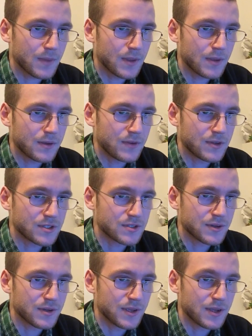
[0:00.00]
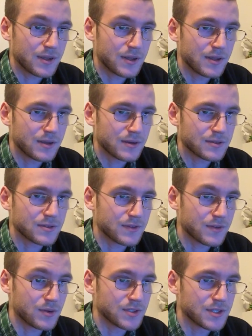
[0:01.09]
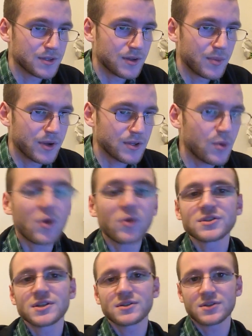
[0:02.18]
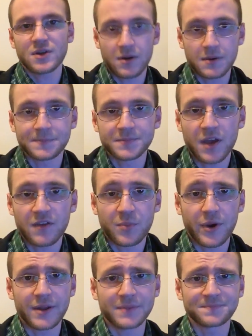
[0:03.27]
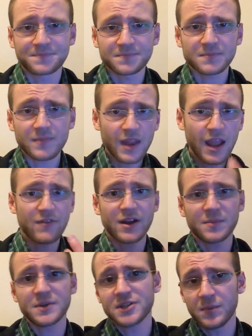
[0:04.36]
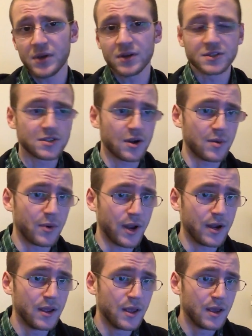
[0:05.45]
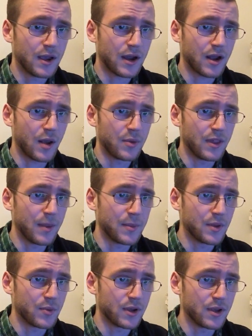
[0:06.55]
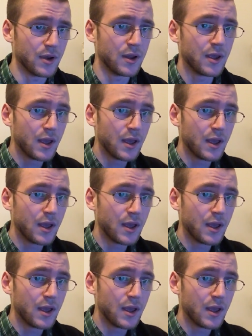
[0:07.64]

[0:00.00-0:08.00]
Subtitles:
With an Australia. There's no Cold Steel other brand. Oh, Cold Steel's another knife brand. I forgot to mention that'd be a good starter brand. I got a couple of them and they're pretty good.